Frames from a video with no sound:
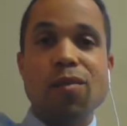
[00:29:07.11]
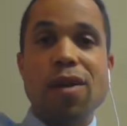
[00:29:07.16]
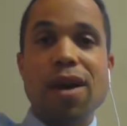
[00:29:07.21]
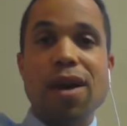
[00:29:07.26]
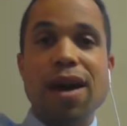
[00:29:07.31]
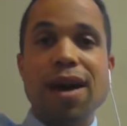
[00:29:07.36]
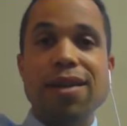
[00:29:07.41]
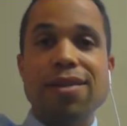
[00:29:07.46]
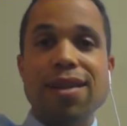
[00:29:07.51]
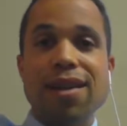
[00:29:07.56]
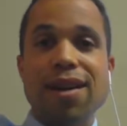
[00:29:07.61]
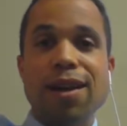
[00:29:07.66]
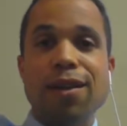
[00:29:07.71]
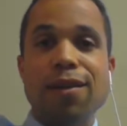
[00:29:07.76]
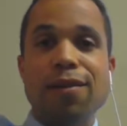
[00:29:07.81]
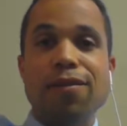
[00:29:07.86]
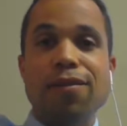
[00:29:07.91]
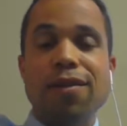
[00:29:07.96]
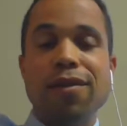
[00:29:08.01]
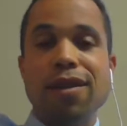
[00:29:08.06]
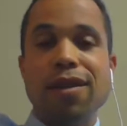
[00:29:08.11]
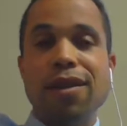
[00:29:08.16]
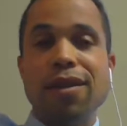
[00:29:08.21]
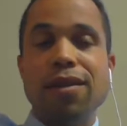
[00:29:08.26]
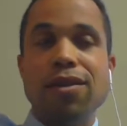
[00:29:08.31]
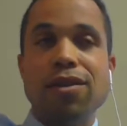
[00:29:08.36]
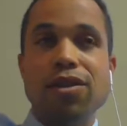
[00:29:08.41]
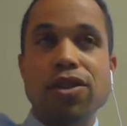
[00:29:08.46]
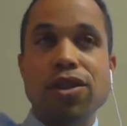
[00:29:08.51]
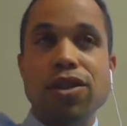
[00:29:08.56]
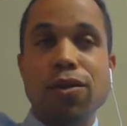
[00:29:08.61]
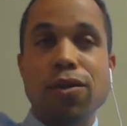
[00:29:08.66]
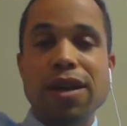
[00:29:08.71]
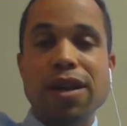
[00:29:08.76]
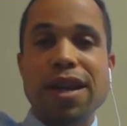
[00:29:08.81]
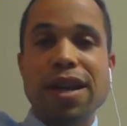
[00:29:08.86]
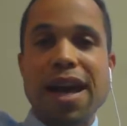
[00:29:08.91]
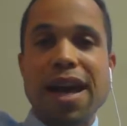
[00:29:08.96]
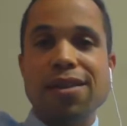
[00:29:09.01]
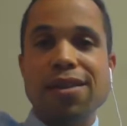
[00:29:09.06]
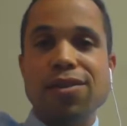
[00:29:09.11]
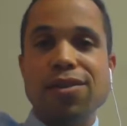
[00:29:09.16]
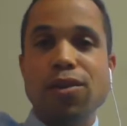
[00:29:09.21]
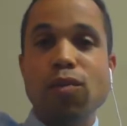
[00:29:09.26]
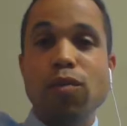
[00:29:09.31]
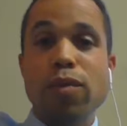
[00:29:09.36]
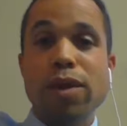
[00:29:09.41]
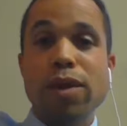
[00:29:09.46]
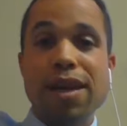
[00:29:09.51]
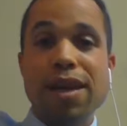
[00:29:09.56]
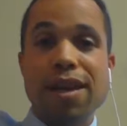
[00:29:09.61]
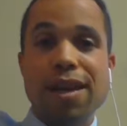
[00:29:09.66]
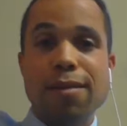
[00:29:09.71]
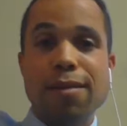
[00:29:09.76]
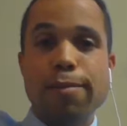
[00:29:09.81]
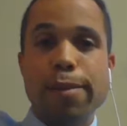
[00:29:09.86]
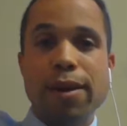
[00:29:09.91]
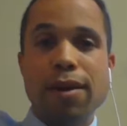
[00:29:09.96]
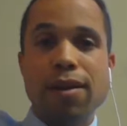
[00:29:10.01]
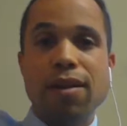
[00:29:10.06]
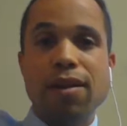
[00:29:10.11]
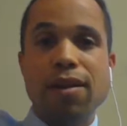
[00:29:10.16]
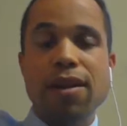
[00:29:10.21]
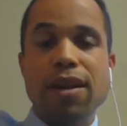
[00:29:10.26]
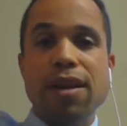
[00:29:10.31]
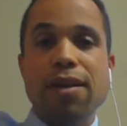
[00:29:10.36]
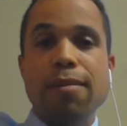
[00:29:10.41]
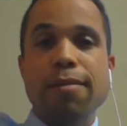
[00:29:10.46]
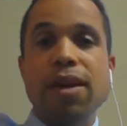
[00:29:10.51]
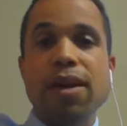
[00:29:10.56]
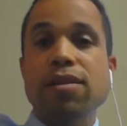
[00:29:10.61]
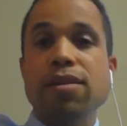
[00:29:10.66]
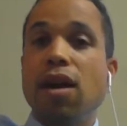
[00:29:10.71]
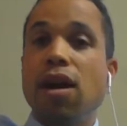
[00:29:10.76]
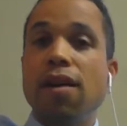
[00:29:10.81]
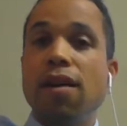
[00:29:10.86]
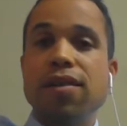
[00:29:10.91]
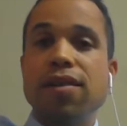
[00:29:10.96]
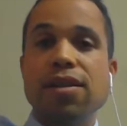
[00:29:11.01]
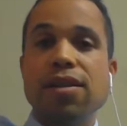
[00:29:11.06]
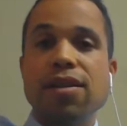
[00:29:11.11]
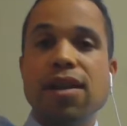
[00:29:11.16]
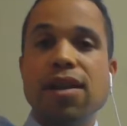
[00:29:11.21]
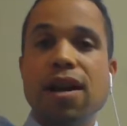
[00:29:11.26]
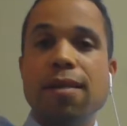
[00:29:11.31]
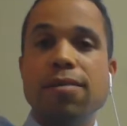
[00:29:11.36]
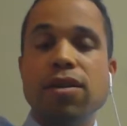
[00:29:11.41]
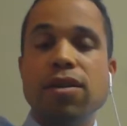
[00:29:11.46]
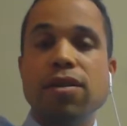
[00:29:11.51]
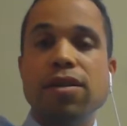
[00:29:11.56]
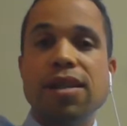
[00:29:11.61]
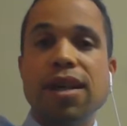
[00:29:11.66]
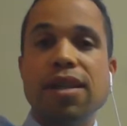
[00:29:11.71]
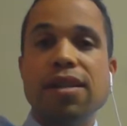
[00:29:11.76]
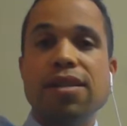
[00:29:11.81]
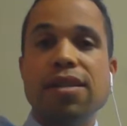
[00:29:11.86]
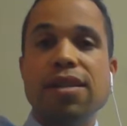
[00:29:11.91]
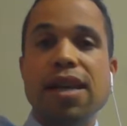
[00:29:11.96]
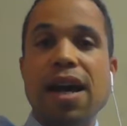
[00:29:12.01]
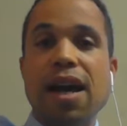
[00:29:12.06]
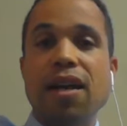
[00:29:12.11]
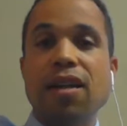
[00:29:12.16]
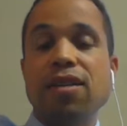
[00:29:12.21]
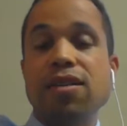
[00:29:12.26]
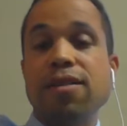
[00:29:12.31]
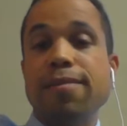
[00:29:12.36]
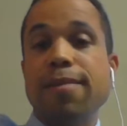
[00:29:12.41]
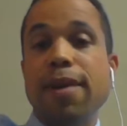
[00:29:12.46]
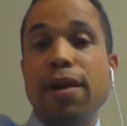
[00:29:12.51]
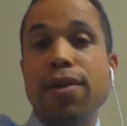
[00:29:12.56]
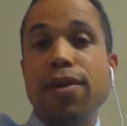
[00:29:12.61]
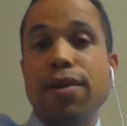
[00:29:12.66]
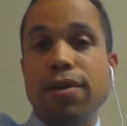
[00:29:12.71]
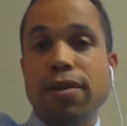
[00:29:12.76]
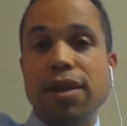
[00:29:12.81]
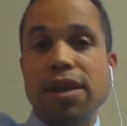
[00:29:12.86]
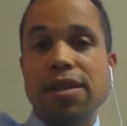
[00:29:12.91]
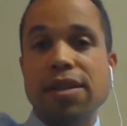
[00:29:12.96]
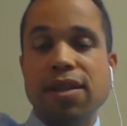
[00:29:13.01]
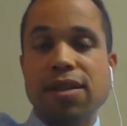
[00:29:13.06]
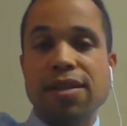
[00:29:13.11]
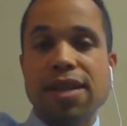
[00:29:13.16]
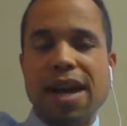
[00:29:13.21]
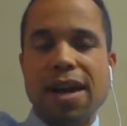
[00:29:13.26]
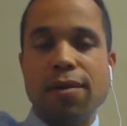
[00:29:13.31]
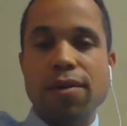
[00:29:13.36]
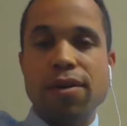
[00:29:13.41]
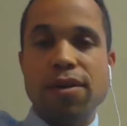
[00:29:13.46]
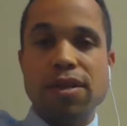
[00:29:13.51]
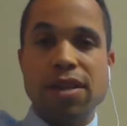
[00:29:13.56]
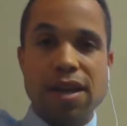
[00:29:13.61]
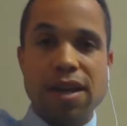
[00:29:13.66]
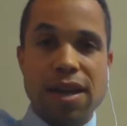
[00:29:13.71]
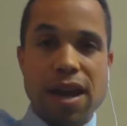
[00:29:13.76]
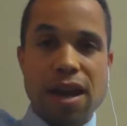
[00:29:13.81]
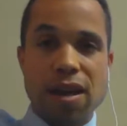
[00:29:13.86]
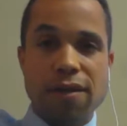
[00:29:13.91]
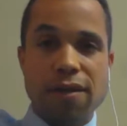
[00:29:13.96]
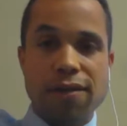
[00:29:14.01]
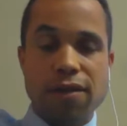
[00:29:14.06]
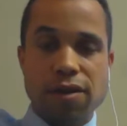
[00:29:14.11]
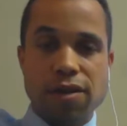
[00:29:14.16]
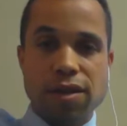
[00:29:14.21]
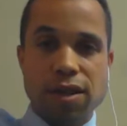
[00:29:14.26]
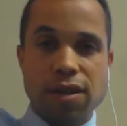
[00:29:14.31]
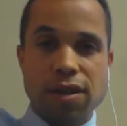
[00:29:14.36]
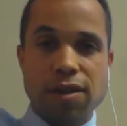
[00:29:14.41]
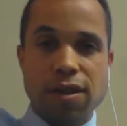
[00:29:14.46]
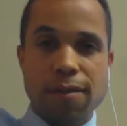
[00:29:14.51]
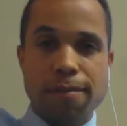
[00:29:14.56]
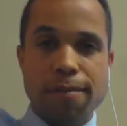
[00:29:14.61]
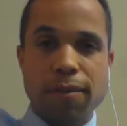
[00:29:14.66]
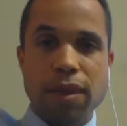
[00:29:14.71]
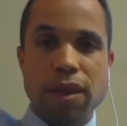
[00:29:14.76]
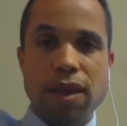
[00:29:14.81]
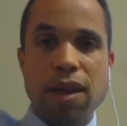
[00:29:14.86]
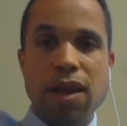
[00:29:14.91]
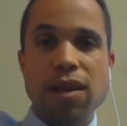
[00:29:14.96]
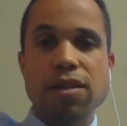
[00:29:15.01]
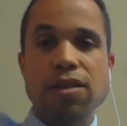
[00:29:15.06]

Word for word: That's why it's kind of touted as the weekend pill, because oftentimes it'll take Cialis about thirty-six hours to get out of your system.